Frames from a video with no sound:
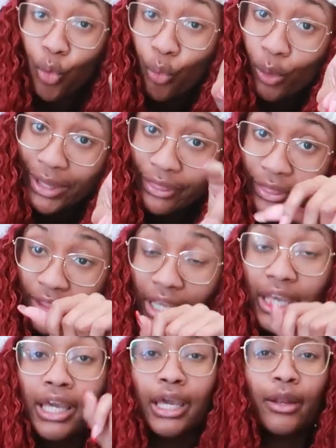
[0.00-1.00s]
one
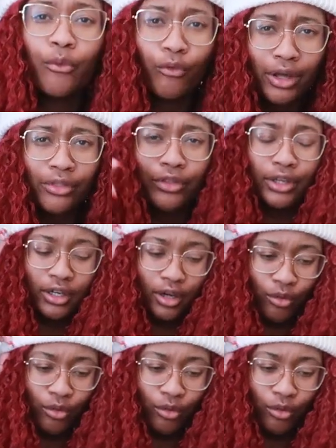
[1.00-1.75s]
thing and one thing